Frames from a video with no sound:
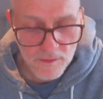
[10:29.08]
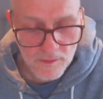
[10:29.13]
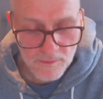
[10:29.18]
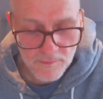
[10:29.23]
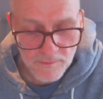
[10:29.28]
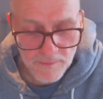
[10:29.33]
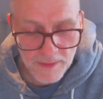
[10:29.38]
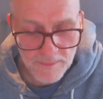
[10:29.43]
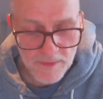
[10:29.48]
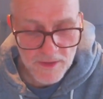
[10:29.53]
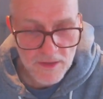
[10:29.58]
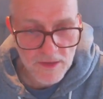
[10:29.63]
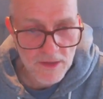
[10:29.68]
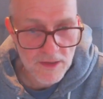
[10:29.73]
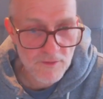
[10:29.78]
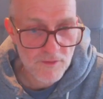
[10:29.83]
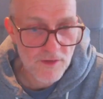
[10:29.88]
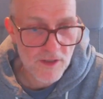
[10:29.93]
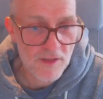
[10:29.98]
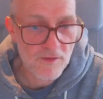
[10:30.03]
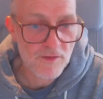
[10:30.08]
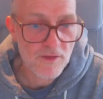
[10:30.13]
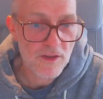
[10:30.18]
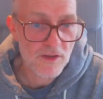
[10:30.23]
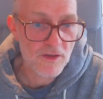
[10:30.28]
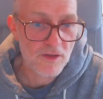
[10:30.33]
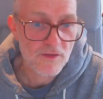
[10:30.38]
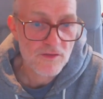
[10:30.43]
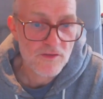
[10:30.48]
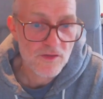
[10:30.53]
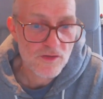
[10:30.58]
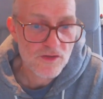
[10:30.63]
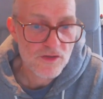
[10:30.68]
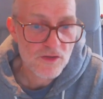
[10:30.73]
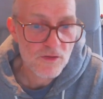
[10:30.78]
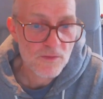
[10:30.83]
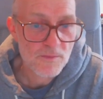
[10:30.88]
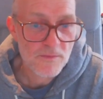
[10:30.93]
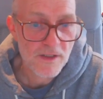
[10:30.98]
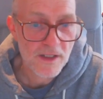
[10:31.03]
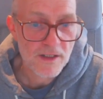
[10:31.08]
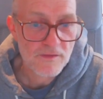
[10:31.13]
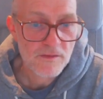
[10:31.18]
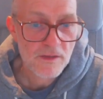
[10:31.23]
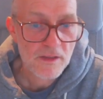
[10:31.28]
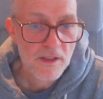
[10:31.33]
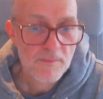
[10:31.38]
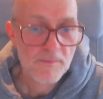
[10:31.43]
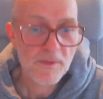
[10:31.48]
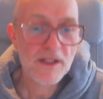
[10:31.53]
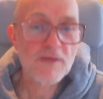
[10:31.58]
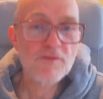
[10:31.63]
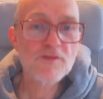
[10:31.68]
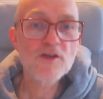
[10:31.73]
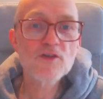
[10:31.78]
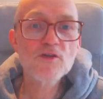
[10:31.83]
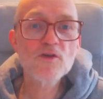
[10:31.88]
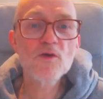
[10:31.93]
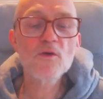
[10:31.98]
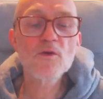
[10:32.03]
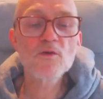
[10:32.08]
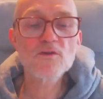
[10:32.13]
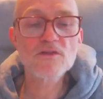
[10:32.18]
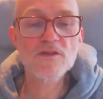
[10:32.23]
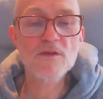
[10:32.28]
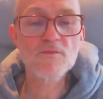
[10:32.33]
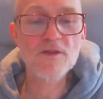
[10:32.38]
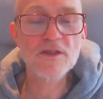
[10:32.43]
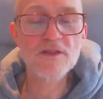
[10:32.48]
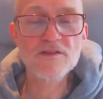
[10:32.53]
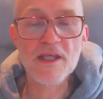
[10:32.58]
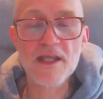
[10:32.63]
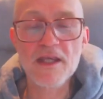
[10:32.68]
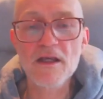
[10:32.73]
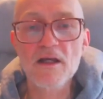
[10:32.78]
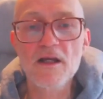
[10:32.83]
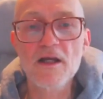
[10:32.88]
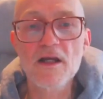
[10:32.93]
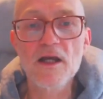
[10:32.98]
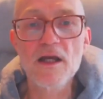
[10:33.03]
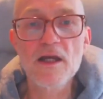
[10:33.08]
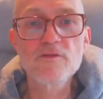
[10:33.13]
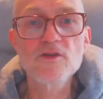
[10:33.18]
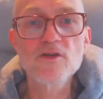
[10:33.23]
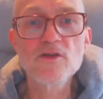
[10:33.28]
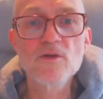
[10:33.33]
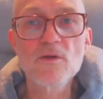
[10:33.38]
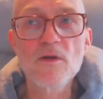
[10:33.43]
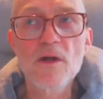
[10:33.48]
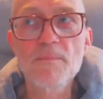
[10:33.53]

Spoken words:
Maybe if so Stroop task. But if you do something, say, if you do a